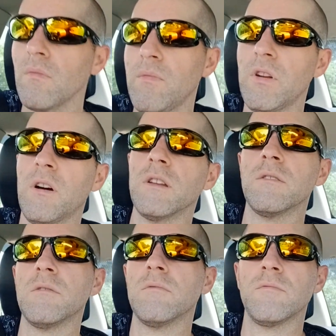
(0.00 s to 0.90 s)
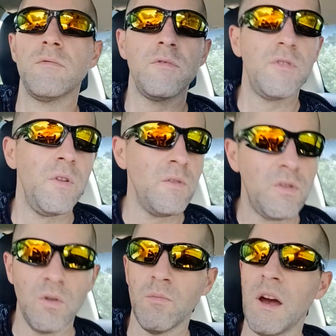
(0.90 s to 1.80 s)
but not
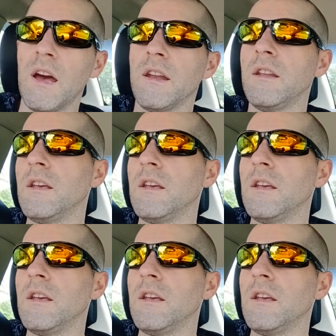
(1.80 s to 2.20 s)
too bad.